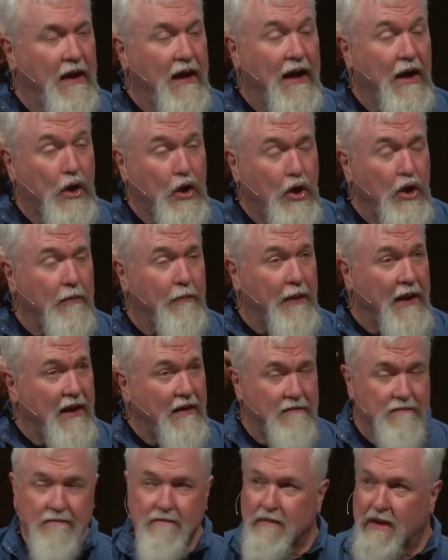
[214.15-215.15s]
And it could
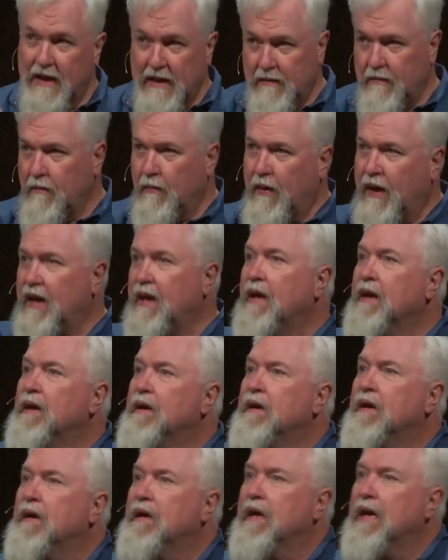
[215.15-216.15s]
be, but
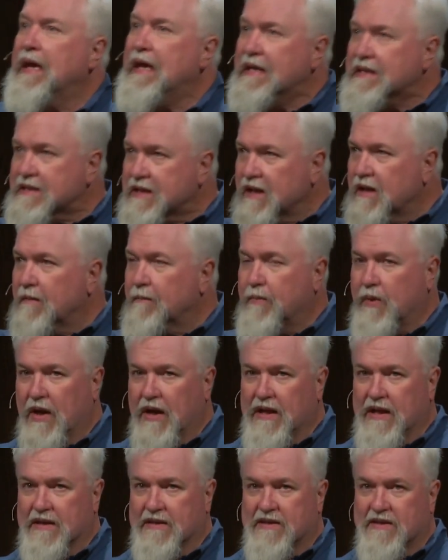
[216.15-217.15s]
he's gonna
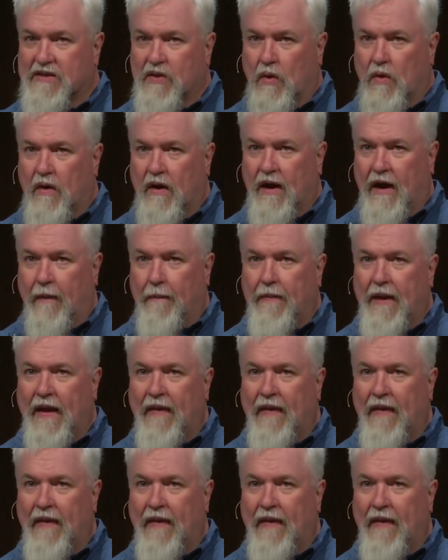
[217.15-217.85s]
bring this story up.